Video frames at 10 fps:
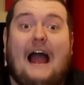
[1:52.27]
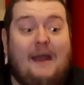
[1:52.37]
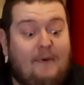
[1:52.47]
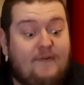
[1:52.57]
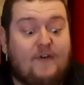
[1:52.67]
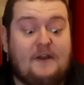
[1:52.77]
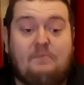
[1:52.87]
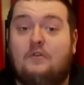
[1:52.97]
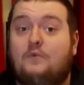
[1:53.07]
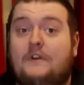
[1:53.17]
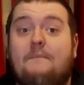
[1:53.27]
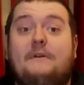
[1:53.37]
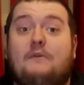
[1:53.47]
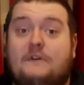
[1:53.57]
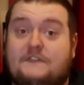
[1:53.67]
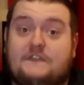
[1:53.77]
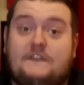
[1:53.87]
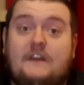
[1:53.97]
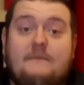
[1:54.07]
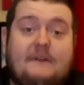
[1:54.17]
I might have already pulled one of the big ones,
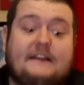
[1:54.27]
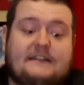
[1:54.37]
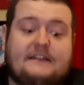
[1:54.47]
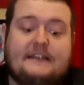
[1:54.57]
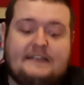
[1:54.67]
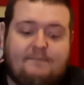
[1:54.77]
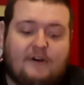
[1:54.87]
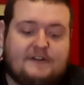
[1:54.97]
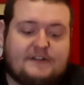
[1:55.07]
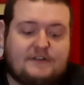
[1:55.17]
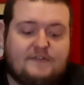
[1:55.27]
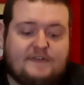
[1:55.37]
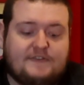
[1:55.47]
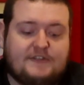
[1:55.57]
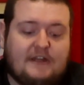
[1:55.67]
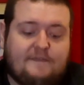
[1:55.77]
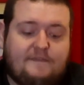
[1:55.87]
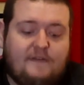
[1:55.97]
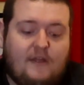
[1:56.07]
because the Disney Parks exclusive stuff,